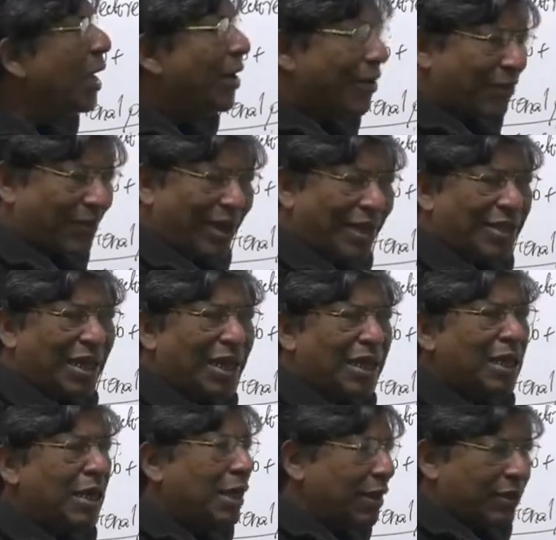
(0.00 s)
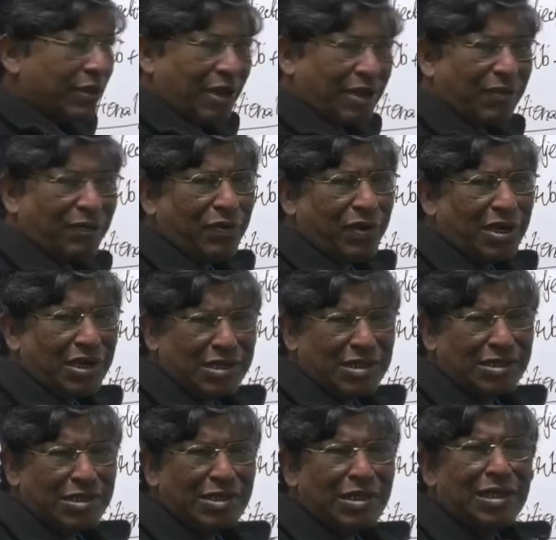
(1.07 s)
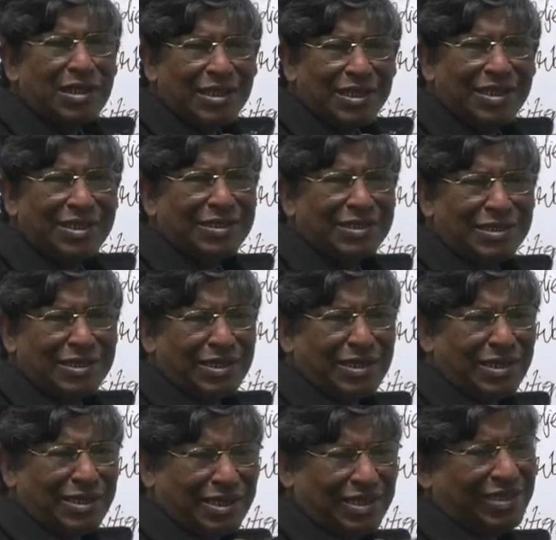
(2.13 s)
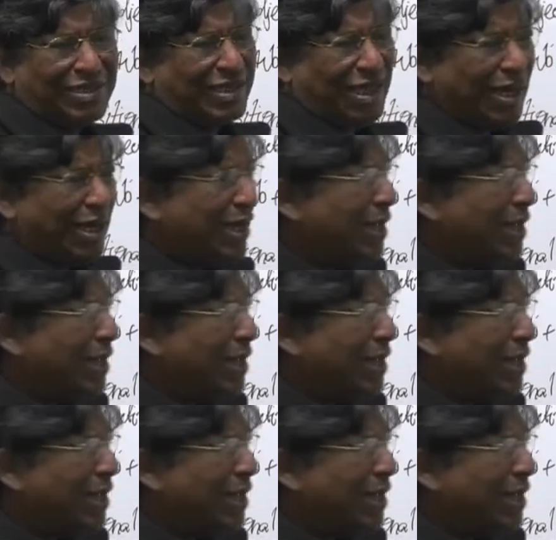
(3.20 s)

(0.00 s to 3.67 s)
Rather, the difference is in the